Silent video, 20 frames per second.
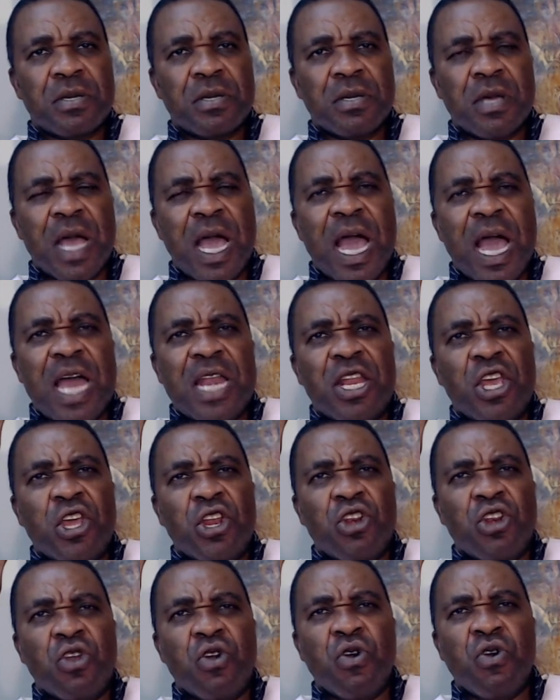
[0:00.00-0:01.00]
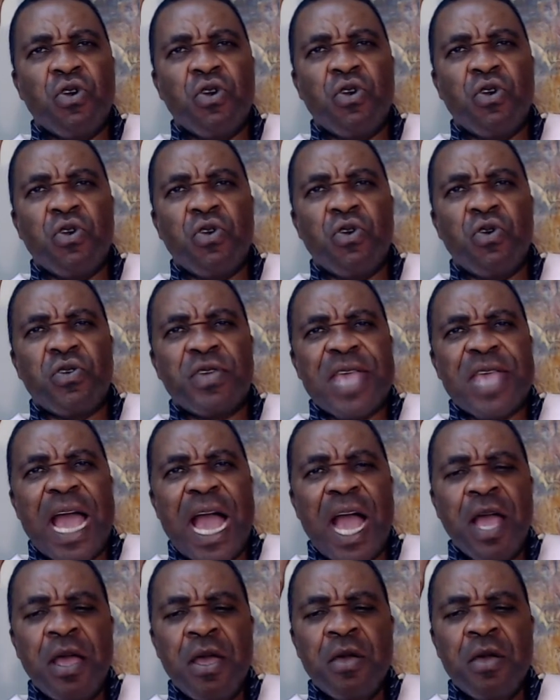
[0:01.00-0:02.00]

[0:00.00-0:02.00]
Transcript: Hallelujah.